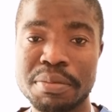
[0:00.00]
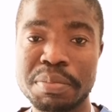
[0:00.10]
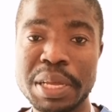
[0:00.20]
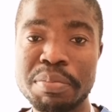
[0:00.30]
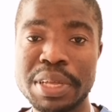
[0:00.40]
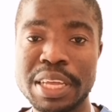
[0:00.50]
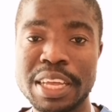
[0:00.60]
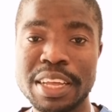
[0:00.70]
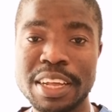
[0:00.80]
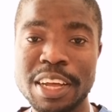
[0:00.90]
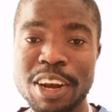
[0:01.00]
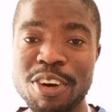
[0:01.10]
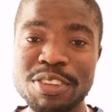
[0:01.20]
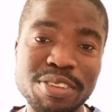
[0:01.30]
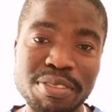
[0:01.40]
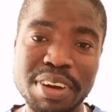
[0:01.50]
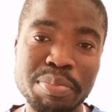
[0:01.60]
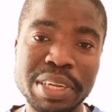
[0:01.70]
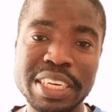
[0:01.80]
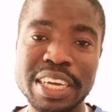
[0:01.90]
maybe loss of
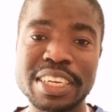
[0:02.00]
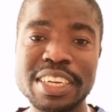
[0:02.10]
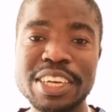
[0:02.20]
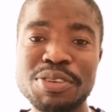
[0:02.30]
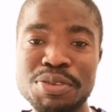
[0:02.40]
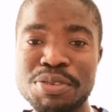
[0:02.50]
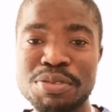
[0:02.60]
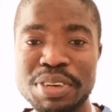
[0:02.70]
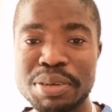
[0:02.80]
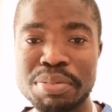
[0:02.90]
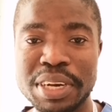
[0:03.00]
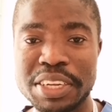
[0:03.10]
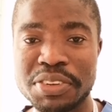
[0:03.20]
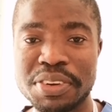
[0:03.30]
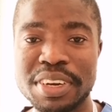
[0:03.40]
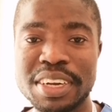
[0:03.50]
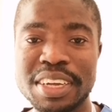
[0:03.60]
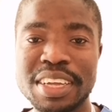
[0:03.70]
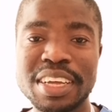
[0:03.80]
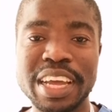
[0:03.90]
appetite due to depression,
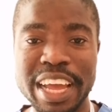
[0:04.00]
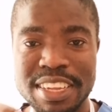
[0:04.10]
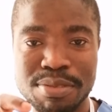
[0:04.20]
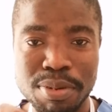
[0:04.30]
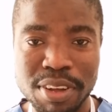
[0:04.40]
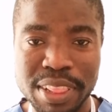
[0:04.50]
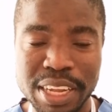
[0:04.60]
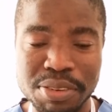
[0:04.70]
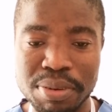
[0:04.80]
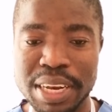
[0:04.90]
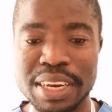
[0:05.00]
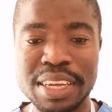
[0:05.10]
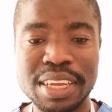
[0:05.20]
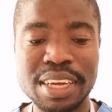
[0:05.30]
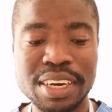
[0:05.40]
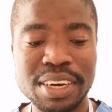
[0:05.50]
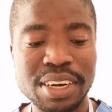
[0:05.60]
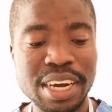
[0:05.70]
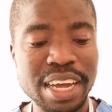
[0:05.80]
explore that one.